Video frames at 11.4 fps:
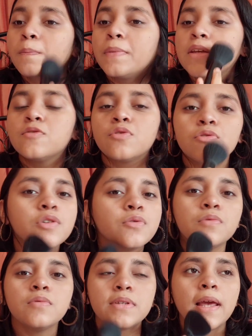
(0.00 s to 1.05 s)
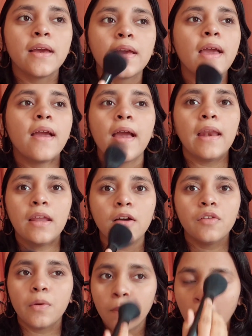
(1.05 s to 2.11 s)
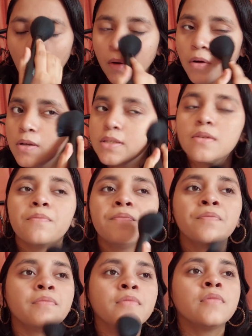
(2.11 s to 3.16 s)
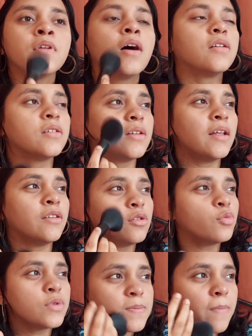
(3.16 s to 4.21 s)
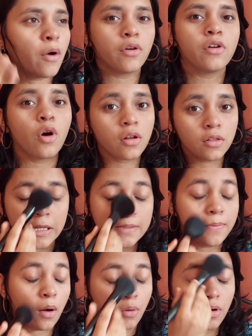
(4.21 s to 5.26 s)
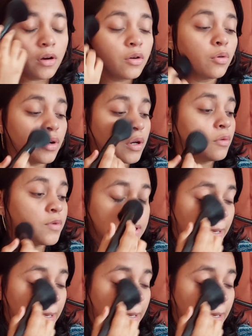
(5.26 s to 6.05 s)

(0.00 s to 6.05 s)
please don't use like any other powders other than loose powder or this powder. Don't use